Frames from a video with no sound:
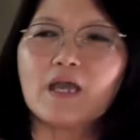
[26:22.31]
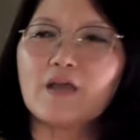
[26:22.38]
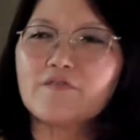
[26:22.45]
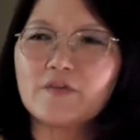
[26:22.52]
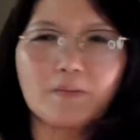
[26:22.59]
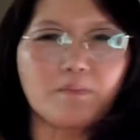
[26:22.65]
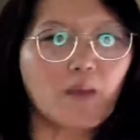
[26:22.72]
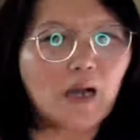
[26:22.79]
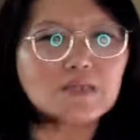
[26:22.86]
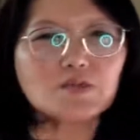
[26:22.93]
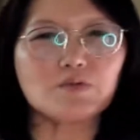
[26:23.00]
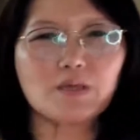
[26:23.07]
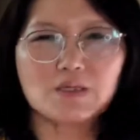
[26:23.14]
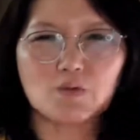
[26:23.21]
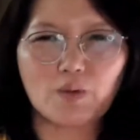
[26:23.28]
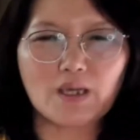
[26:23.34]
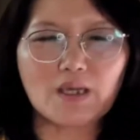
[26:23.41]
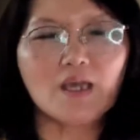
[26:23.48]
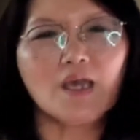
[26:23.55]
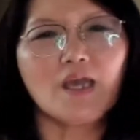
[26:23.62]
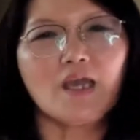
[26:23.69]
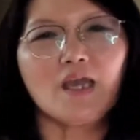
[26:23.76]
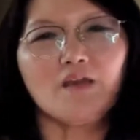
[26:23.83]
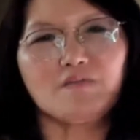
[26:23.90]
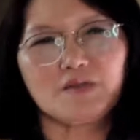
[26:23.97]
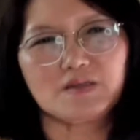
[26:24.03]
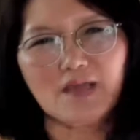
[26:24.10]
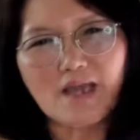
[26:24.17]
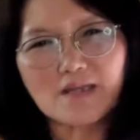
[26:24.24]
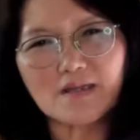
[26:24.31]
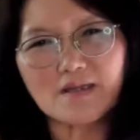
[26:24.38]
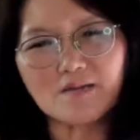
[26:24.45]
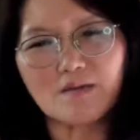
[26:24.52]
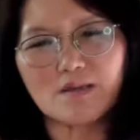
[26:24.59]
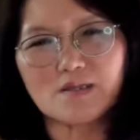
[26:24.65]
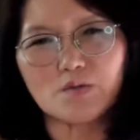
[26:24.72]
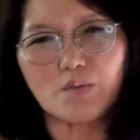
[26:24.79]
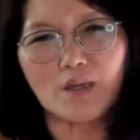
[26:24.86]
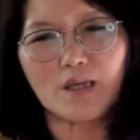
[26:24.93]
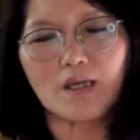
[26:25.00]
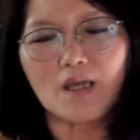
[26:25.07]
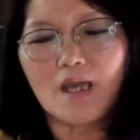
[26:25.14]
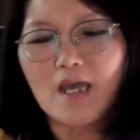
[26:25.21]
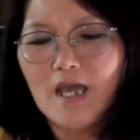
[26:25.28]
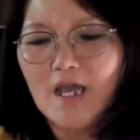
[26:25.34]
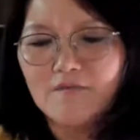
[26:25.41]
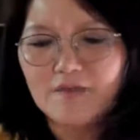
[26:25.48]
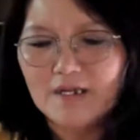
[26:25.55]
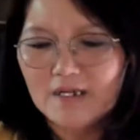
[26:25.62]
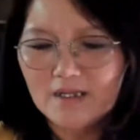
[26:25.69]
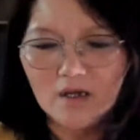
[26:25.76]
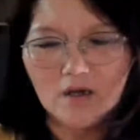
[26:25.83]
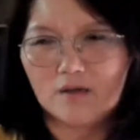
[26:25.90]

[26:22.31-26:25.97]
If the muscle is weak, if the tendon is weak, if the